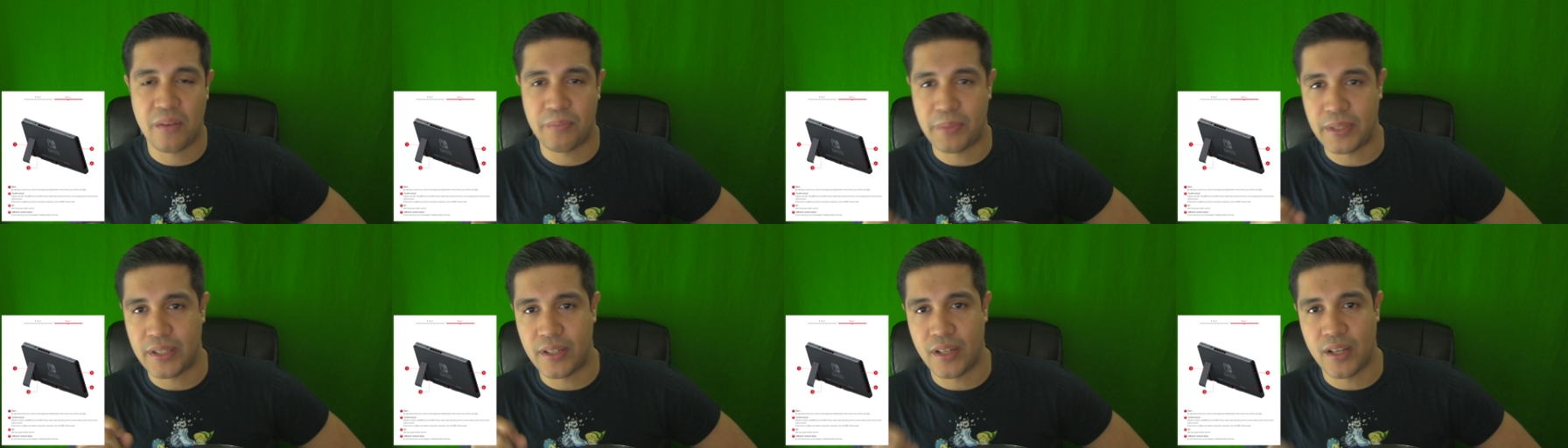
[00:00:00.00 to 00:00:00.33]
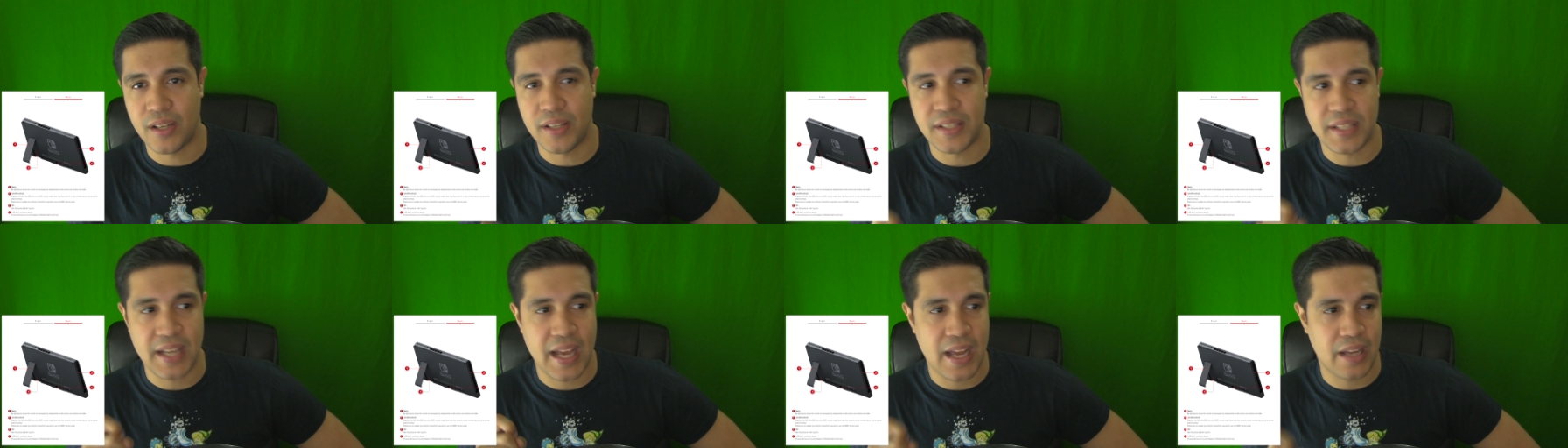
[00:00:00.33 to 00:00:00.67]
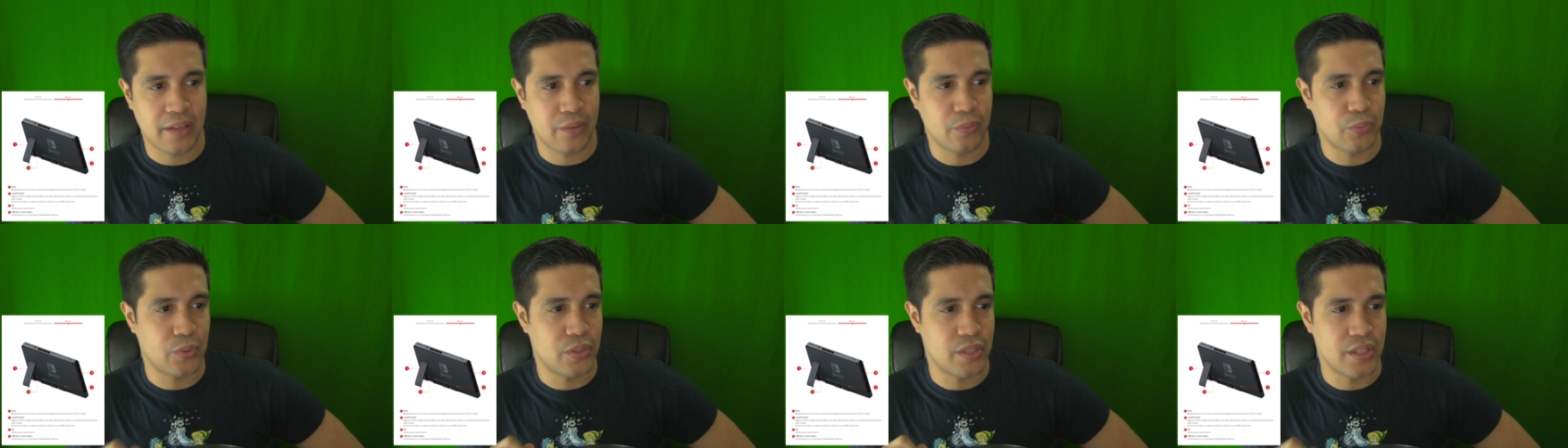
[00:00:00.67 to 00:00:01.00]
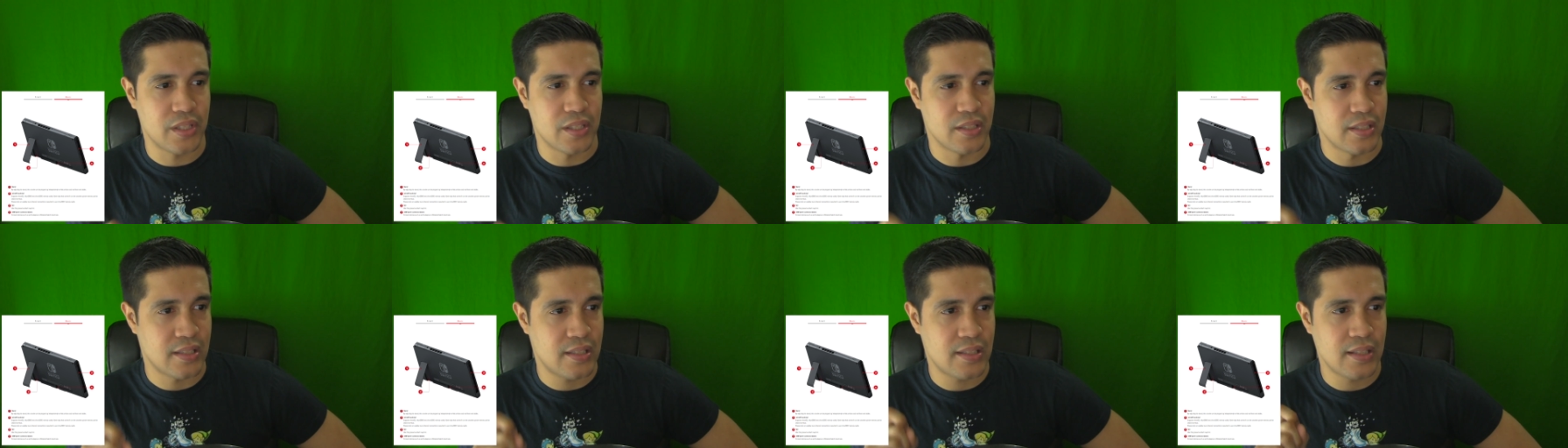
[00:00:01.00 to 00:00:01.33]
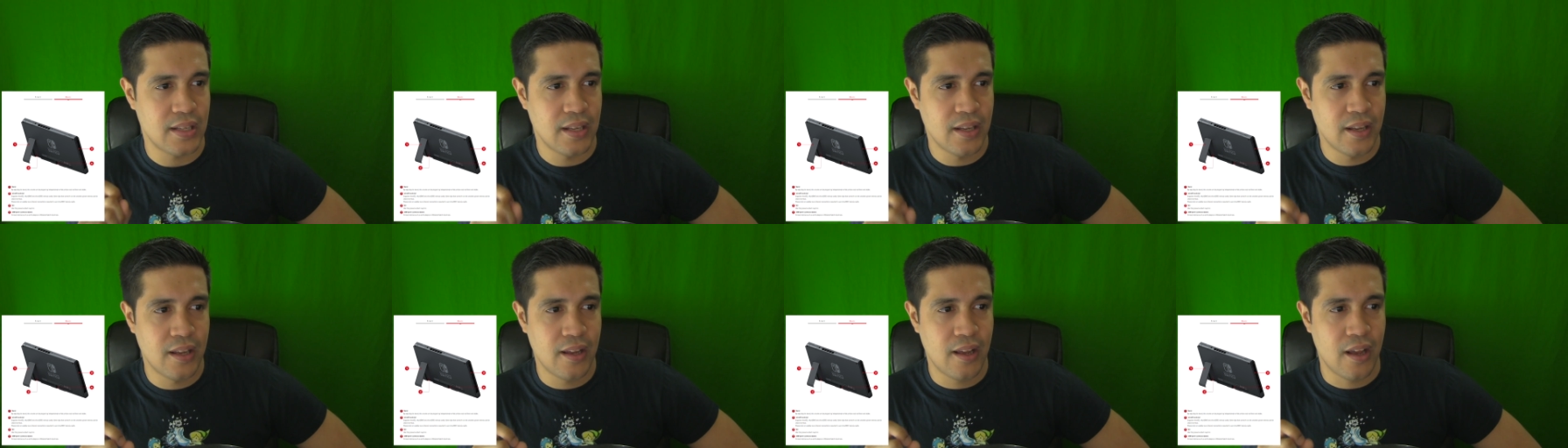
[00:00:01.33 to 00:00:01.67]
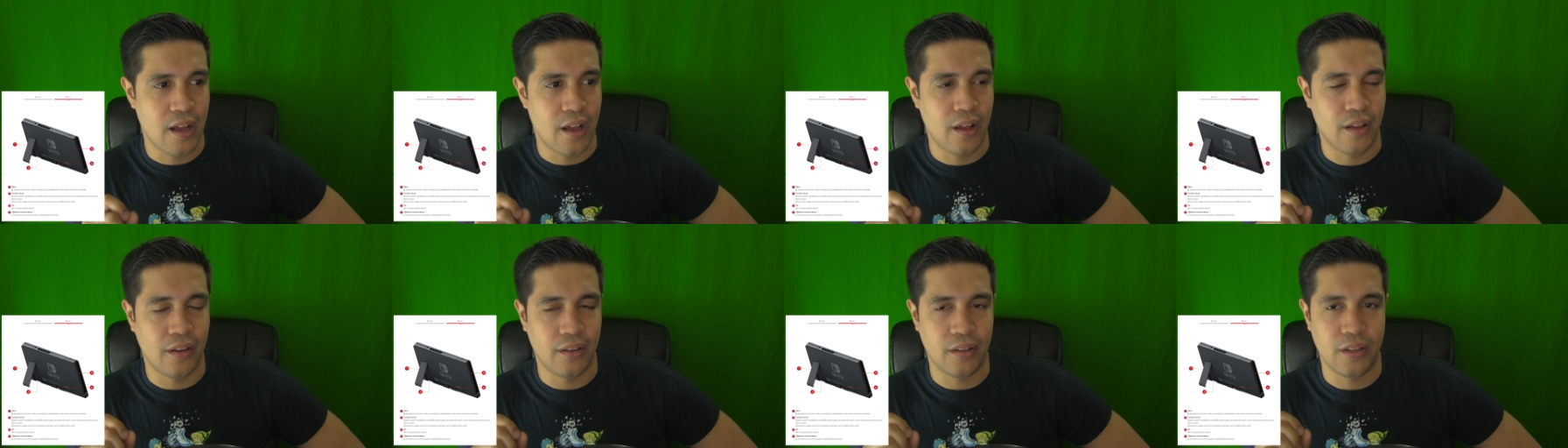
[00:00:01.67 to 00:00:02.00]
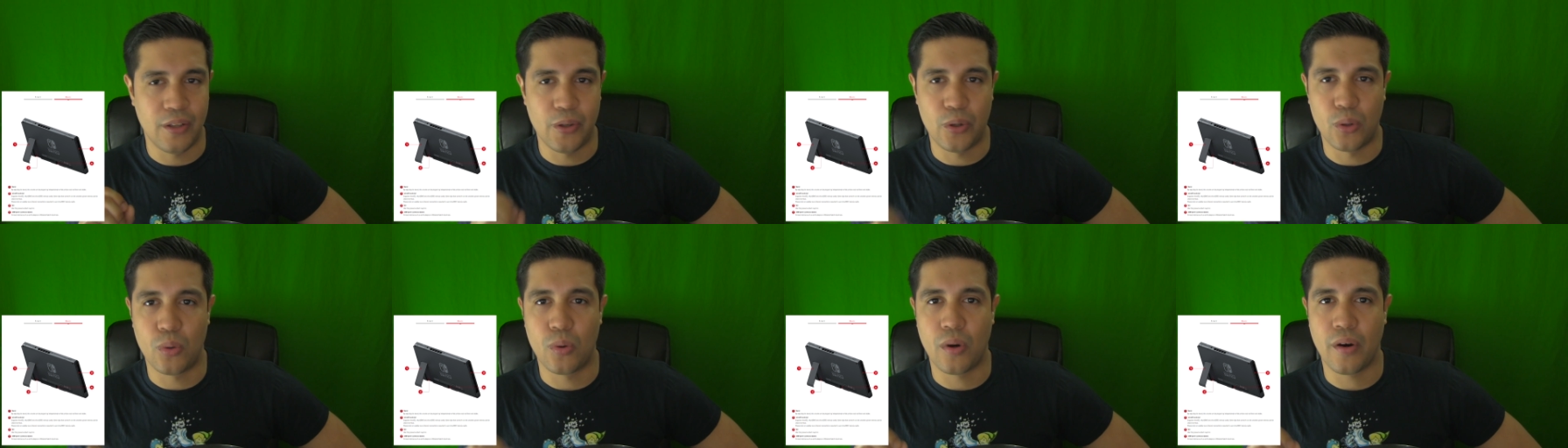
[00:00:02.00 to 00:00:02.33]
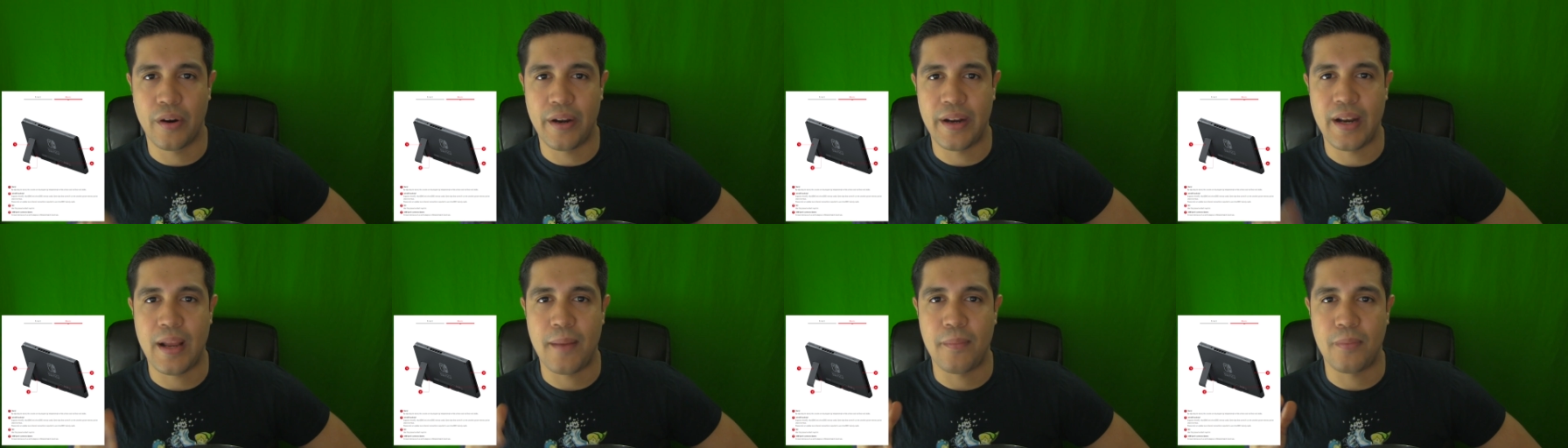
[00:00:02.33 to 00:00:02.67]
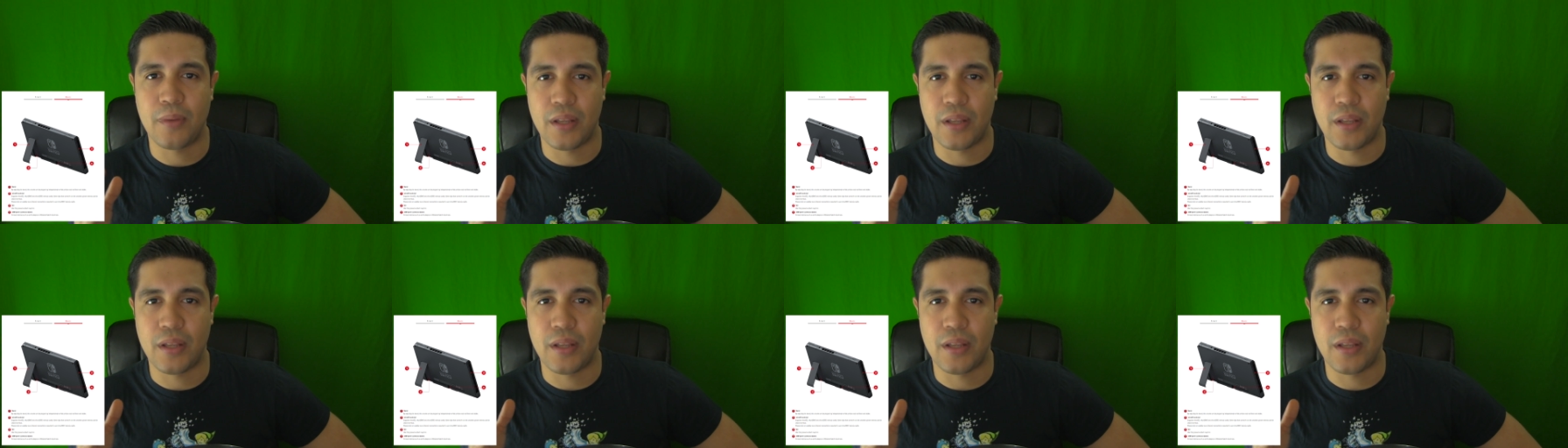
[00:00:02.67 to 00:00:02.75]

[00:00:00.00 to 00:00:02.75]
because I was a little worried.